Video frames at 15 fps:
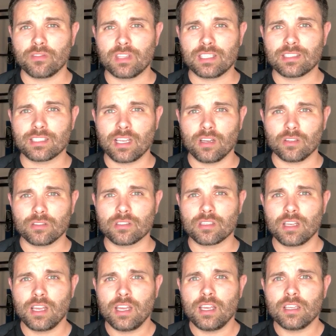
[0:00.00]
of these cells
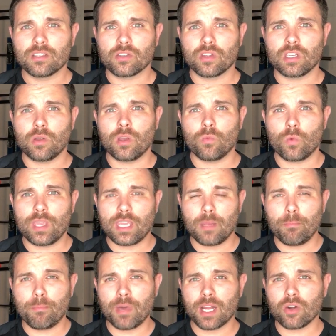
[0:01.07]
so that we
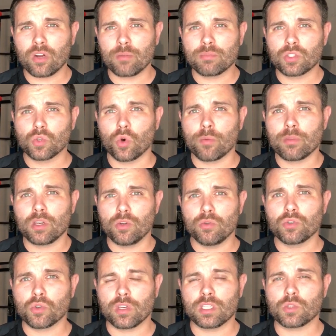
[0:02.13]
can better absorb the
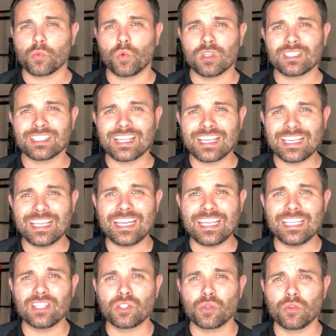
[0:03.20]
nutrients once they get
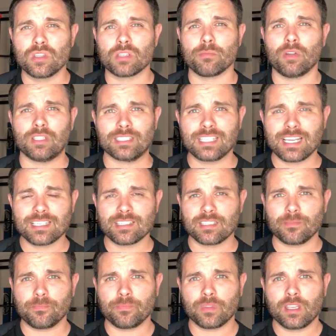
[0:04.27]
into the small
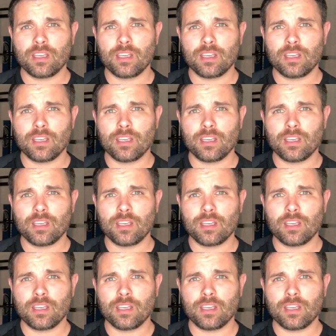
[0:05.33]
intestine.